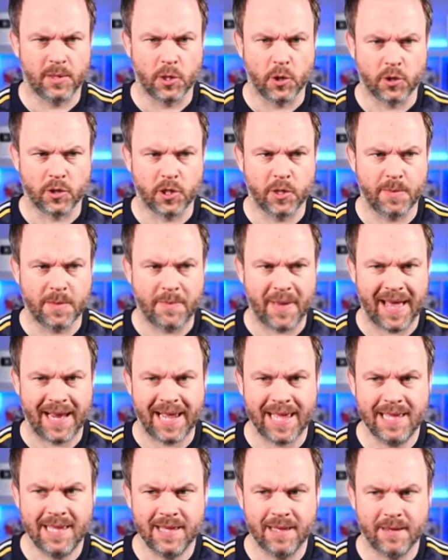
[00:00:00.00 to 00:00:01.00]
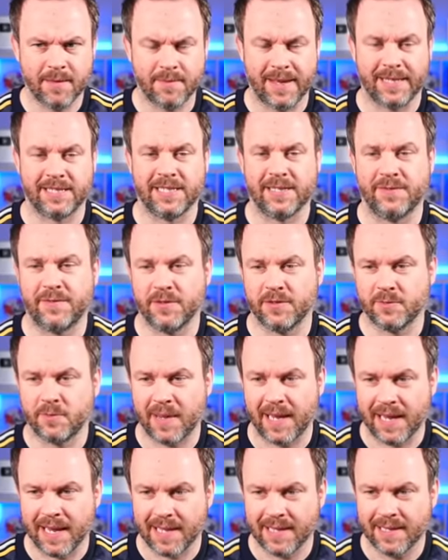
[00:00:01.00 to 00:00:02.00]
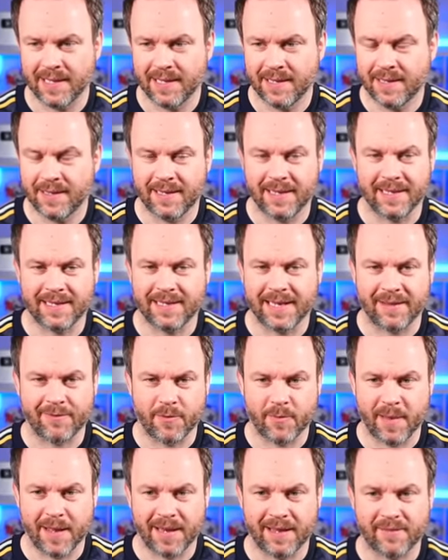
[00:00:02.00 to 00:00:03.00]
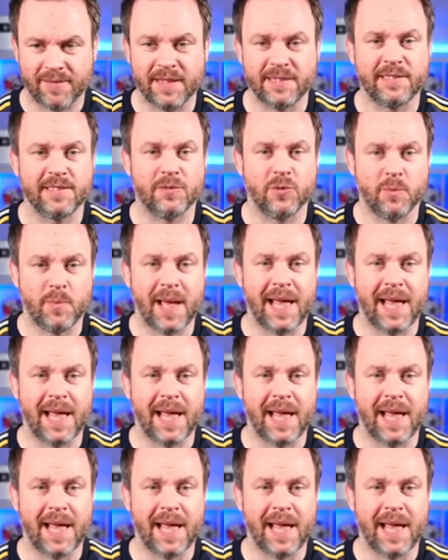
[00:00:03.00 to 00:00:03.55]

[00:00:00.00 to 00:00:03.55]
my god, could be Pele. Imagine if it was Pele. Ain't never Pele. If this is all